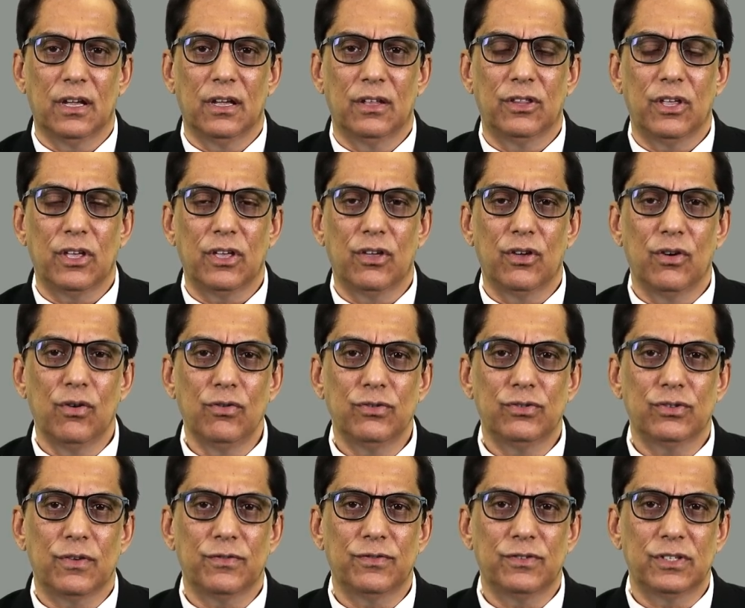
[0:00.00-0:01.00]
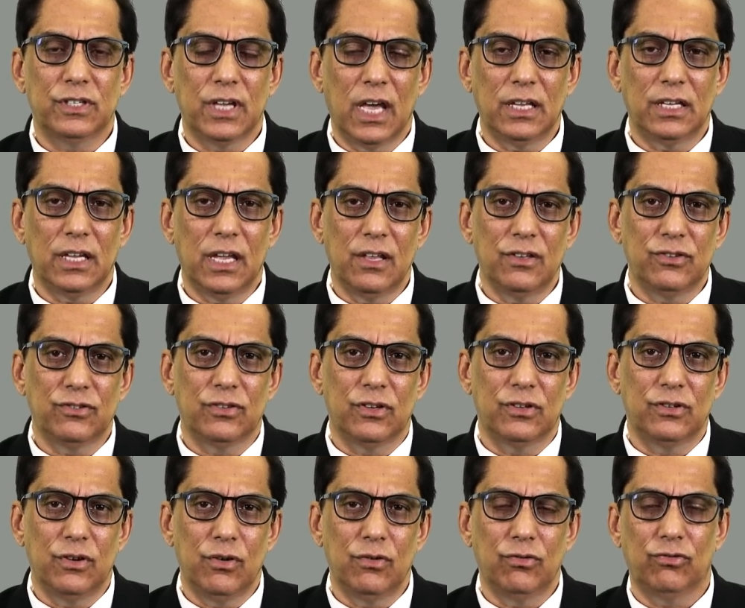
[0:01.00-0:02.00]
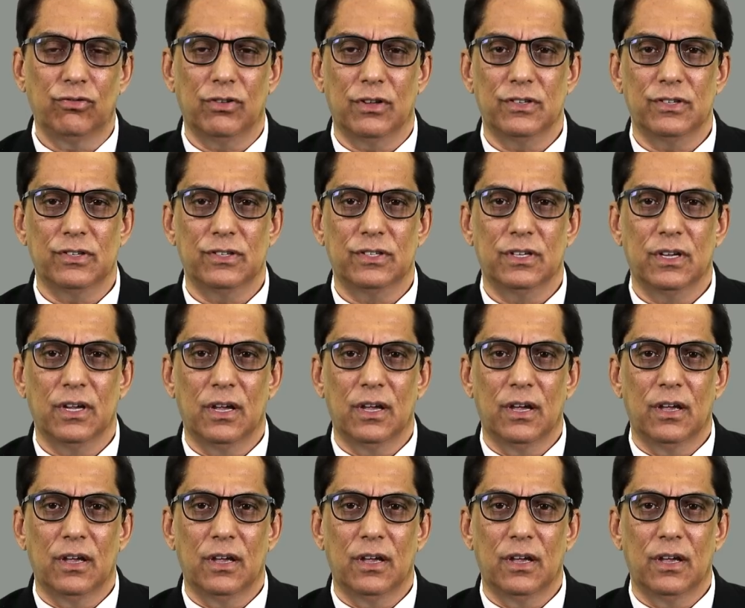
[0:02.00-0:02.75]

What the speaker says: the use of state institutions,